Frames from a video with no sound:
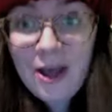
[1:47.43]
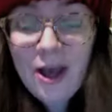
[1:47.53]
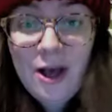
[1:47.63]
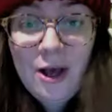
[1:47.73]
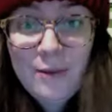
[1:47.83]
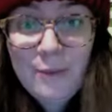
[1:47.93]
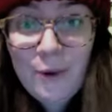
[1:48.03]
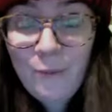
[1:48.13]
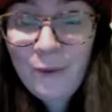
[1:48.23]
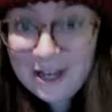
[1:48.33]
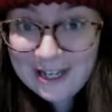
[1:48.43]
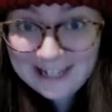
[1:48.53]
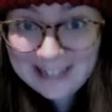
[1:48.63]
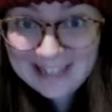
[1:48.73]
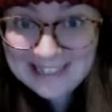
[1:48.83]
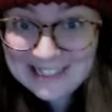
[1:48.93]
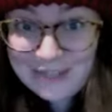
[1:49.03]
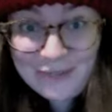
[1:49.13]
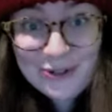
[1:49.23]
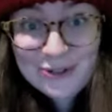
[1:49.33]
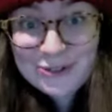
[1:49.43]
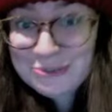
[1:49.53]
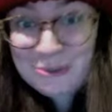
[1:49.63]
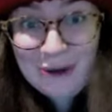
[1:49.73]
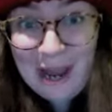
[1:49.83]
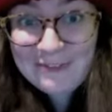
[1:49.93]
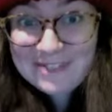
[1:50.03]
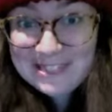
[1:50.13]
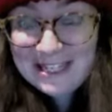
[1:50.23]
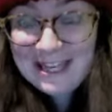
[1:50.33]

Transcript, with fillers: Um, one is if you're super crafty